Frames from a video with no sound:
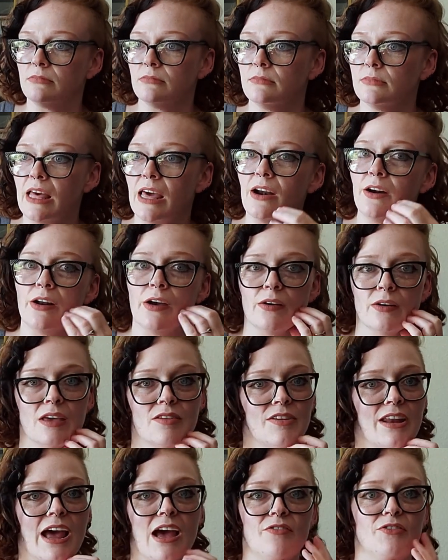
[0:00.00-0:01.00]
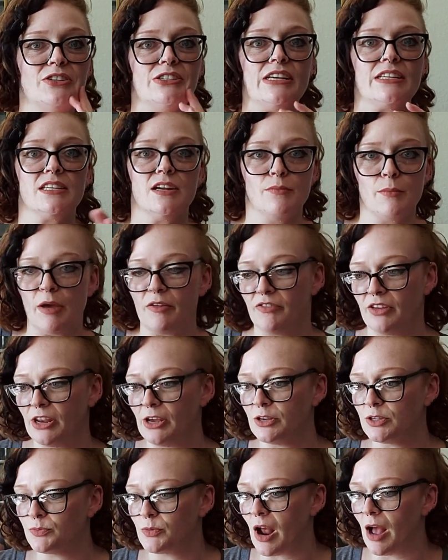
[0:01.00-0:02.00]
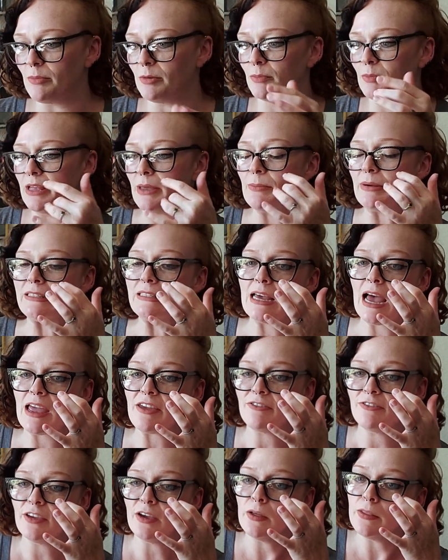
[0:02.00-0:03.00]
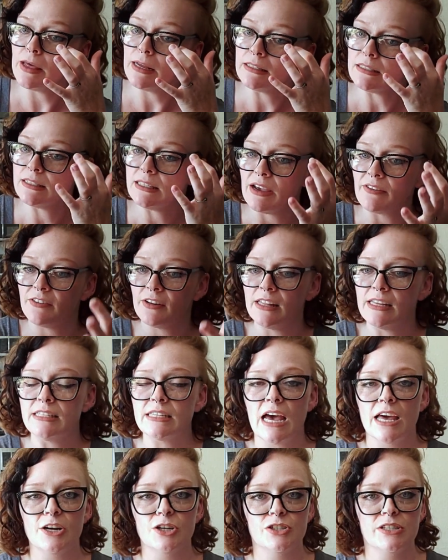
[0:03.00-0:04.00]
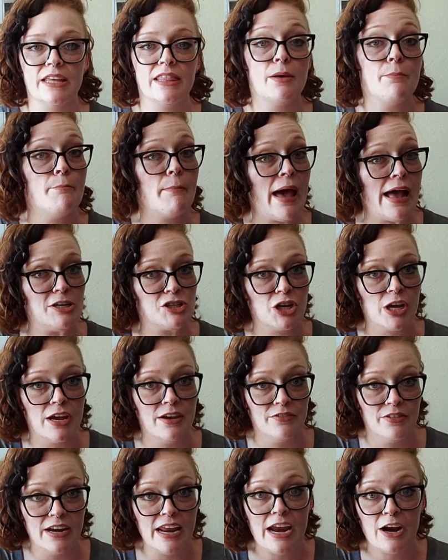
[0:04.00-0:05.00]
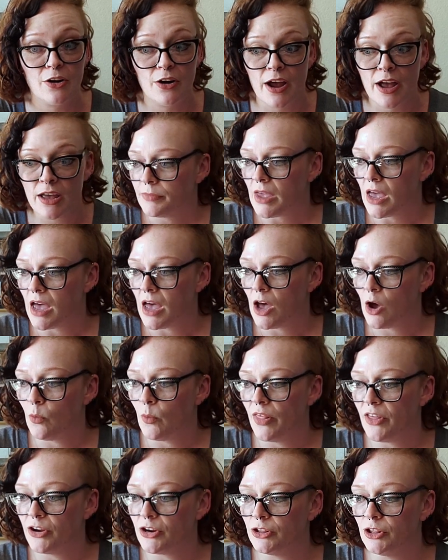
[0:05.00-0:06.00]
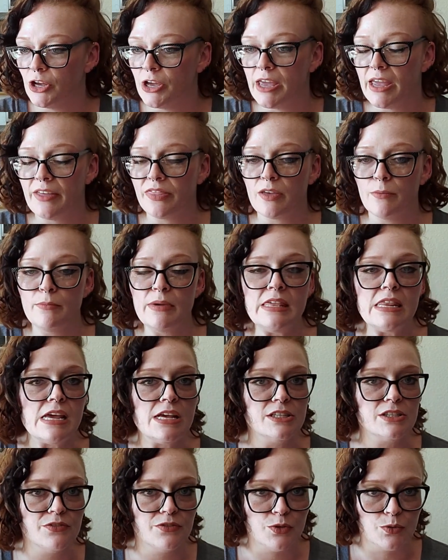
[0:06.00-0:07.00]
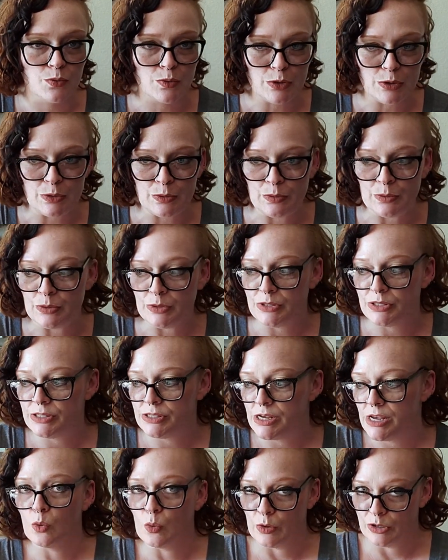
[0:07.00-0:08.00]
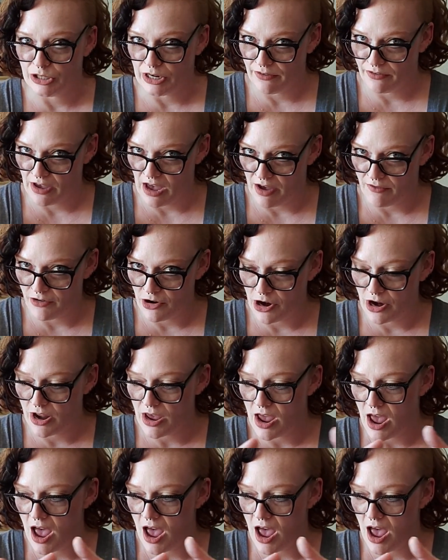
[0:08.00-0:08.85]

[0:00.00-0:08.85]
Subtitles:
I don't know, even half a dozen of my videos probably, but I feel that definitely to understand the magic of an era, whether you're looking at the meanings of the runes, which I've covered,